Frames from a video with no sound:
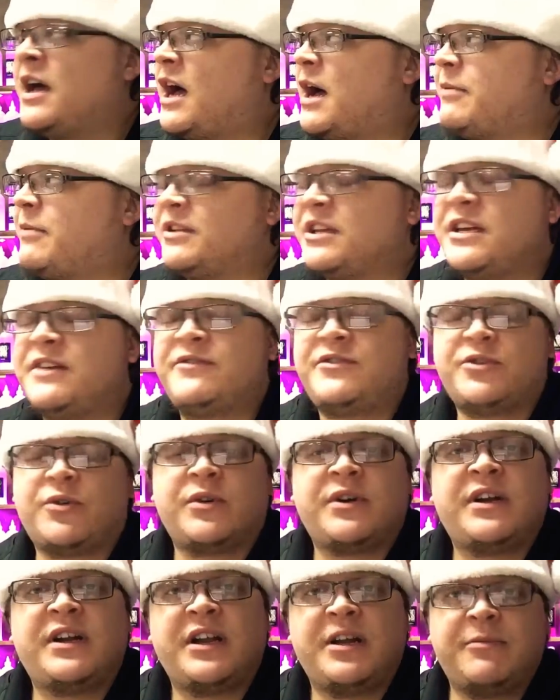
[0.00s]
I believe
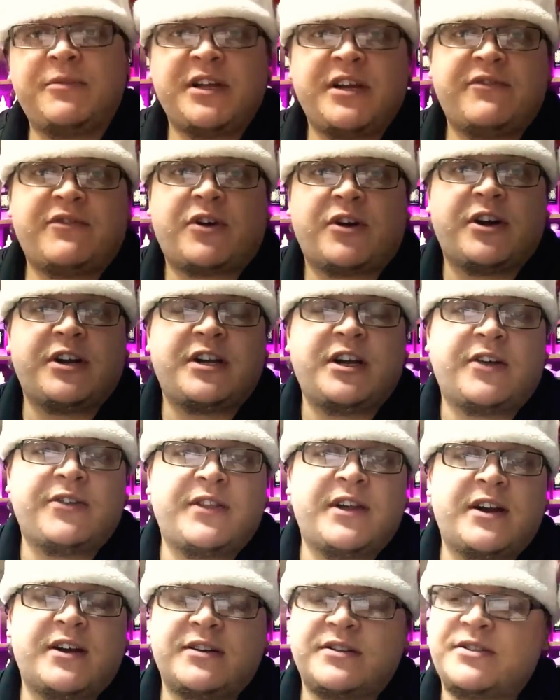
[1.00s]
Jordan and Emily have already
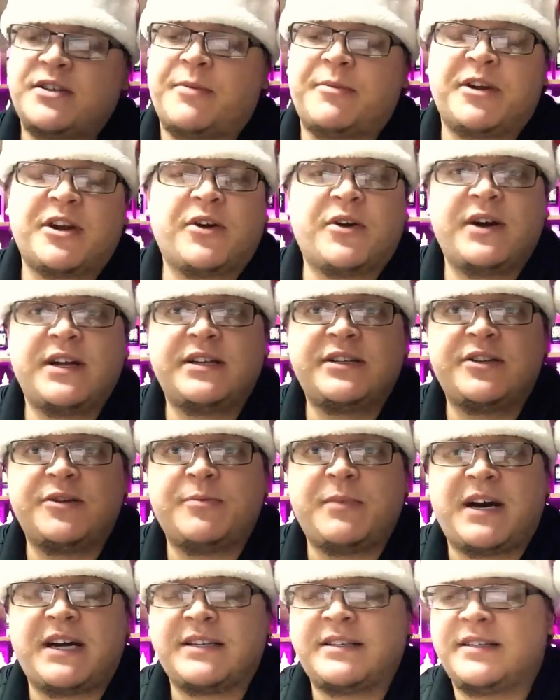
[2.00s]
done theirs, so I'm going to go ahead and do
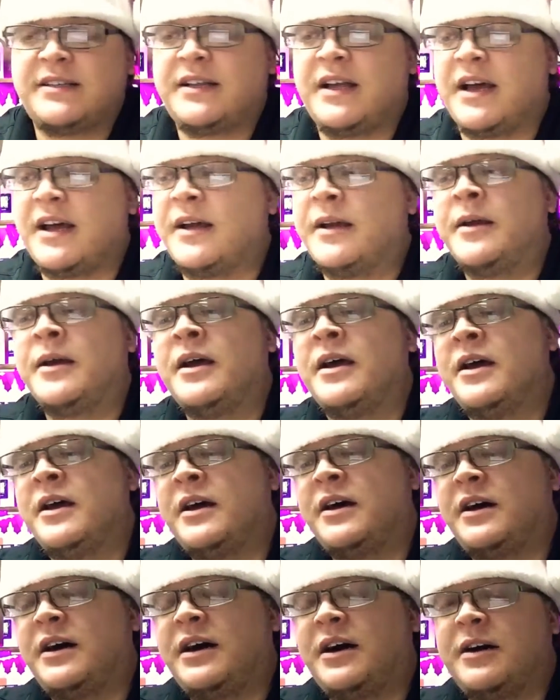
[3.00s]
mine today.
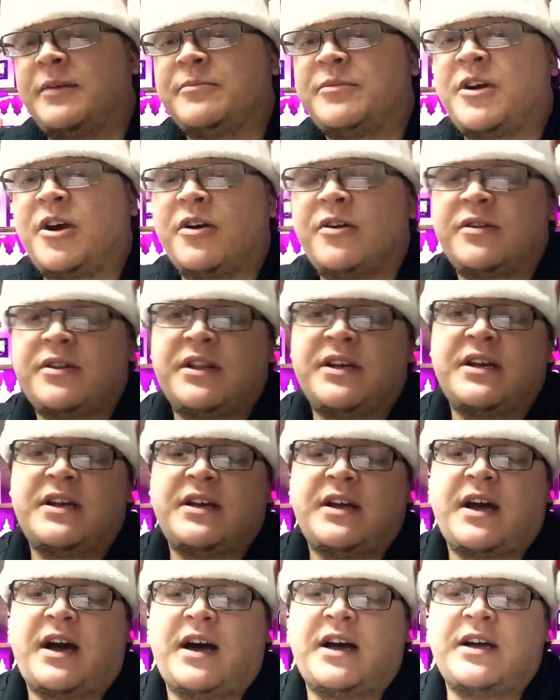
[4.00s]

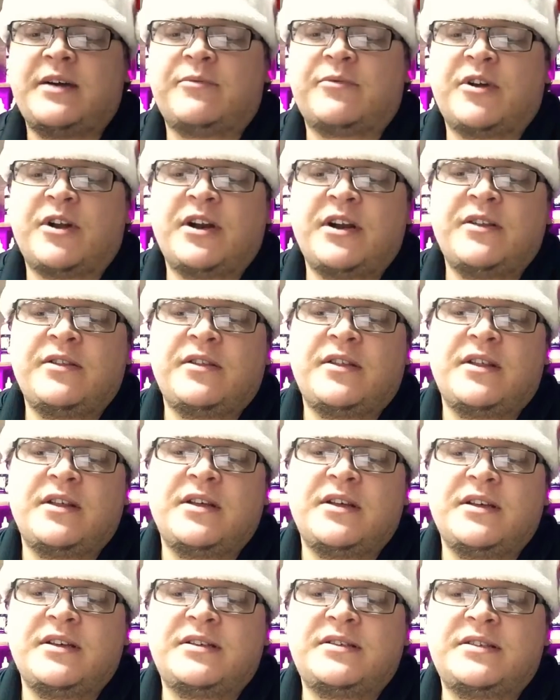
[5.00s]
Currently, I am running
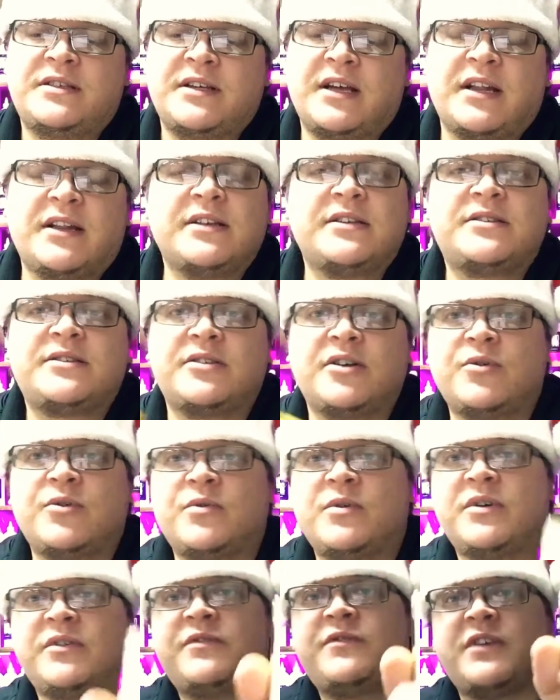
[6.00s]
the Sigelli Snow
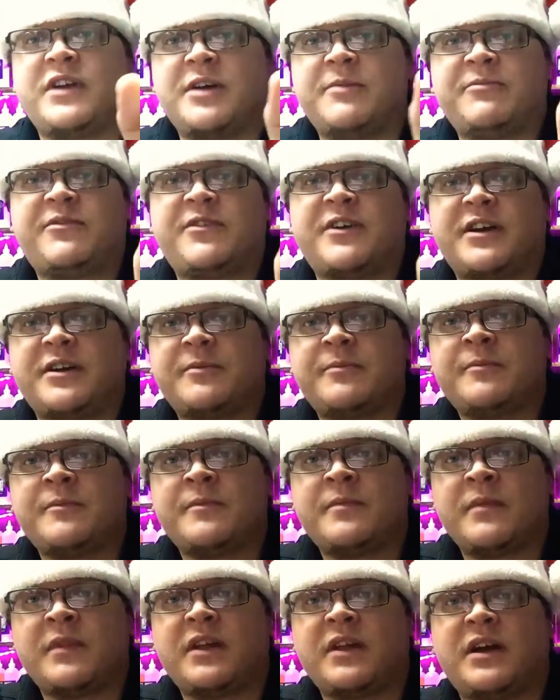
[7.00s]
Wolf M-Fang.
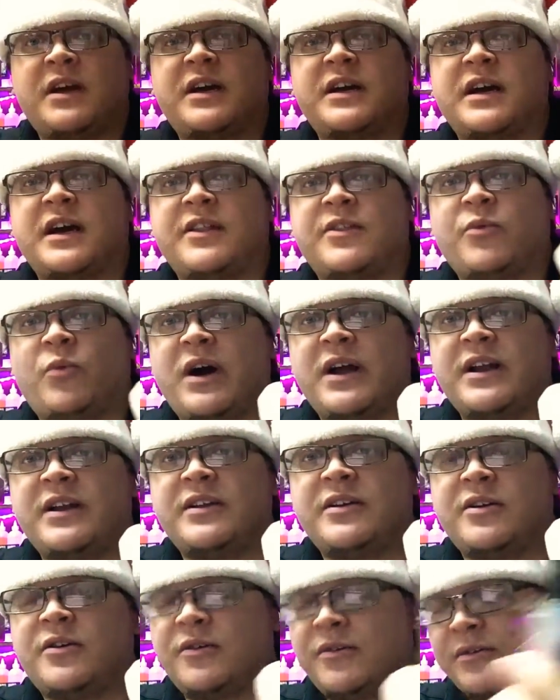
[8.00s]
I got the white
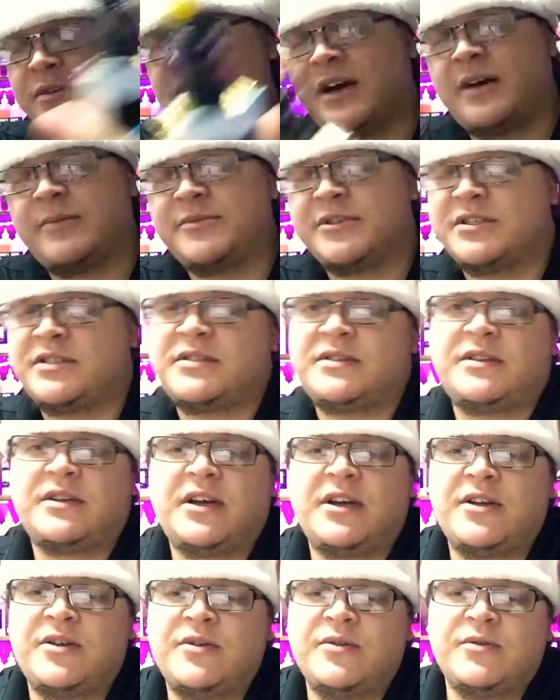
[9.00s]
and gold. I'm just
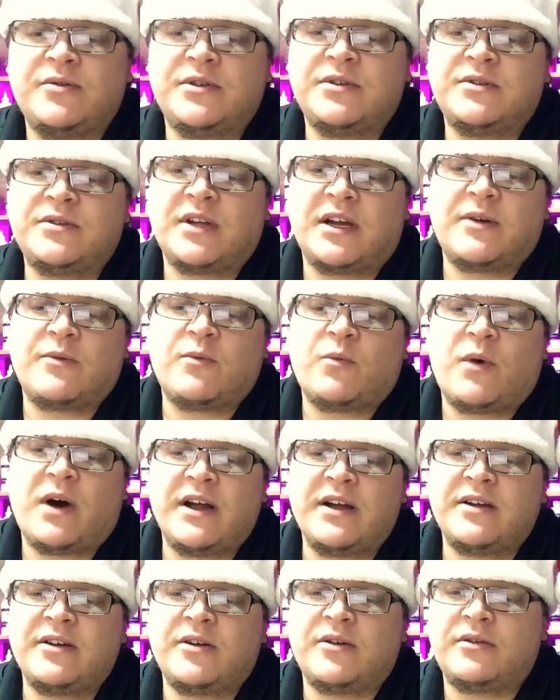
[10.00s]
a huge, like,
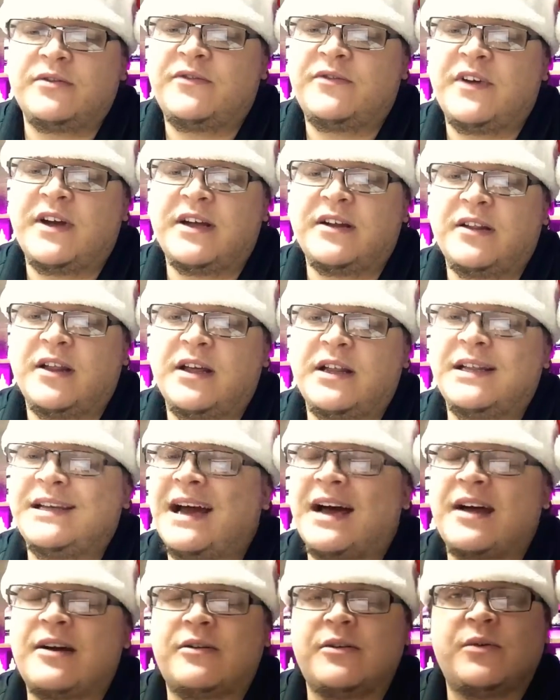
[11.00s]
white and gold fan
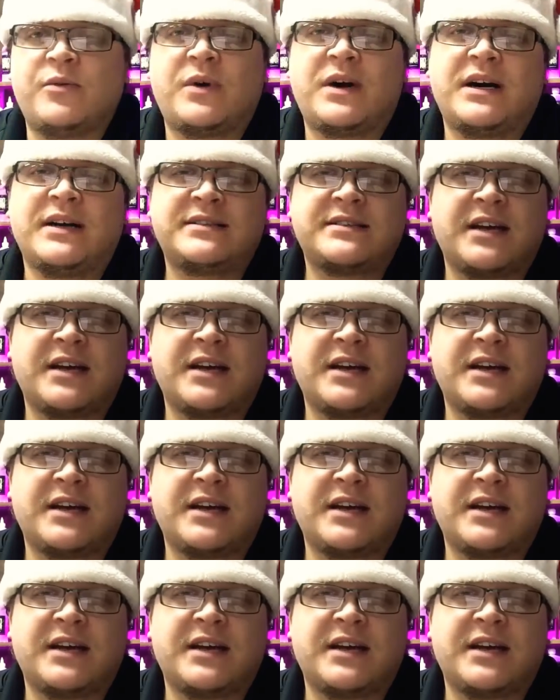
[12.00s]
lately. I don't know why.